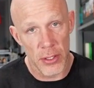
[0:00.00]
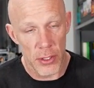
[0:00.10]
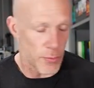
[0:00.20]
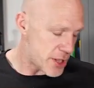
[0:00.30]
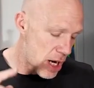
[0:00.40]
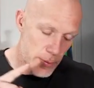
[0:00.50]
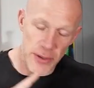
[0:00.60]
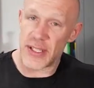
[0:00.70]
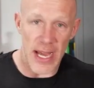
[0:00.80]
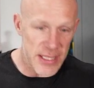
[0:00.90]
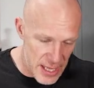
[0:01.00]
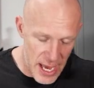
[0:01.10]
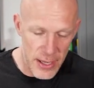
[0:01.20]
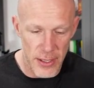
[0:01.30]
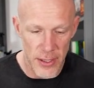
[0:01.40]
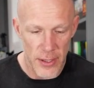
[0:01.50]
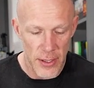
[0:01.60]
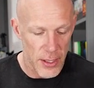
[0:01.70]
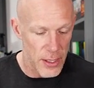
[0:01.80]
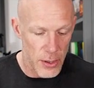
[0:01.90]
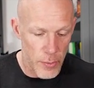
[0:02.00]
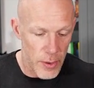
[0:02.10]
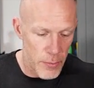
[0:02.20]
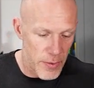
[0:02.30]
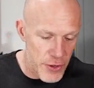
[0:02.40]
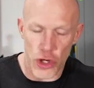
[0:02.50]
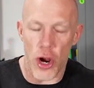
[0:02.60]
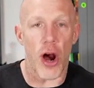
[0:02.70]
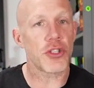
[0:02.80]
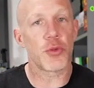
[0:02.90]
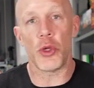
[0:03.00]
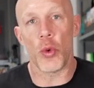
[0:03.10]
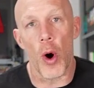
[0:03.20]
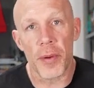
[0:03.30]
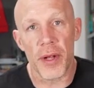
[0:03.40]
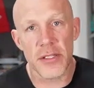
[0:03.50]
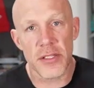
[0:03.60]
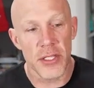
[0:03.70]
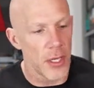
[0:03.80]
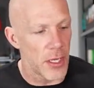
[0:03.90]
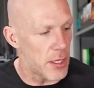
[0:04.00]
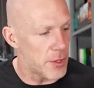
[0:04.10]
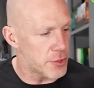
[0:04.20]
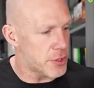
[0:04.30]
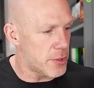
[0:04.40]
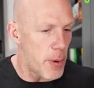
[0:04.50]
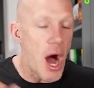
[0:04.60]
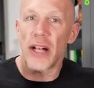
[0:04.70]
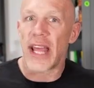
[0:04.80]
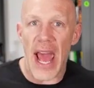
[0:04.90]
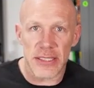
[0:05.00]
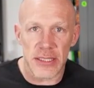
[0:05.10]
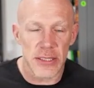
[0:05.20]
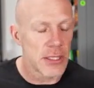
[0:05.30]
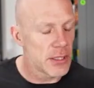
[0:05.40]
we talk about deck tech, we feature cards, we do openings, the podcast,